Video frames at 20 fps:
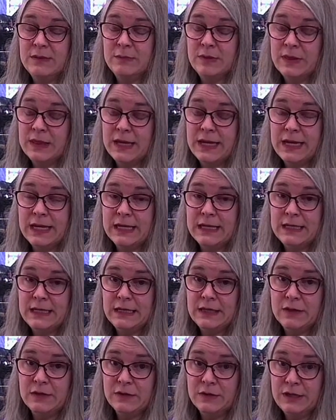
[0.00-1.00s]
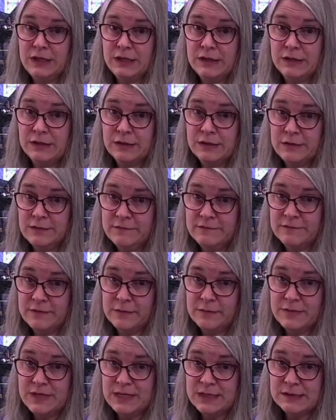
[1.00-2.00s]
be played either here
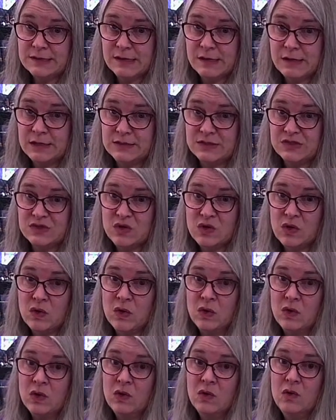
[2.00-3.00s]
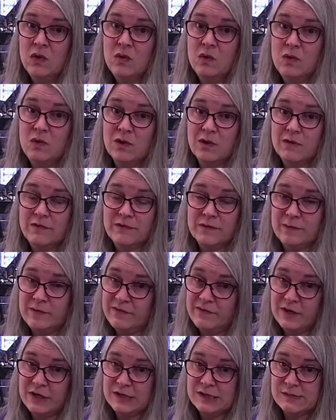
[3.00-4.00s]
from this console or from
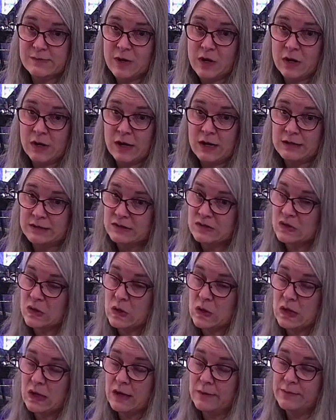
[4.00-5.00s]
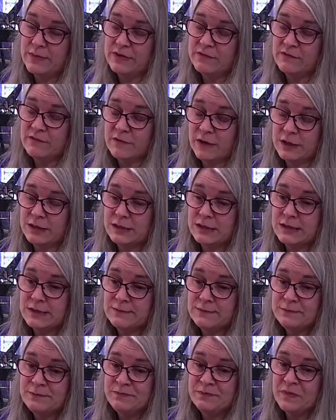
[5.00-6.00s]
a very small console up in
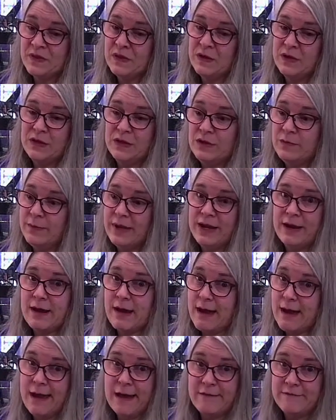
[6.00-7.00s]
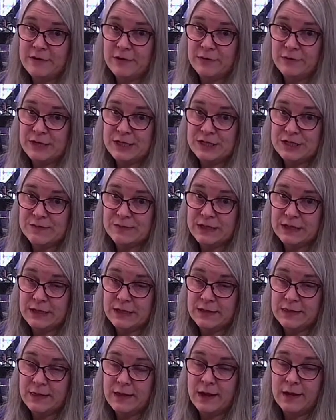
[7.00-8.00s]
front. You may not have an arrangement
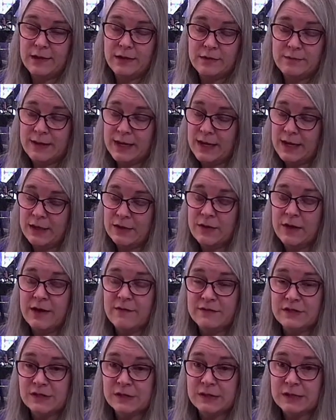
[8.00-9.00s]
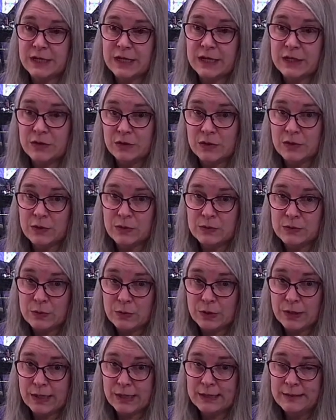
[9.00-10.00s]
like that. You may, you'll have to look at your own
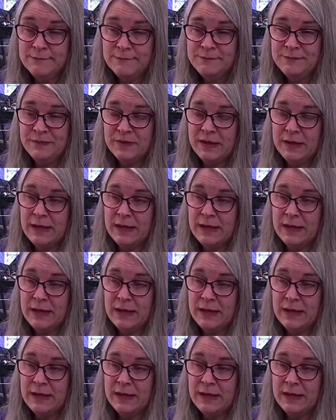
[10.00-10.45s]
organ.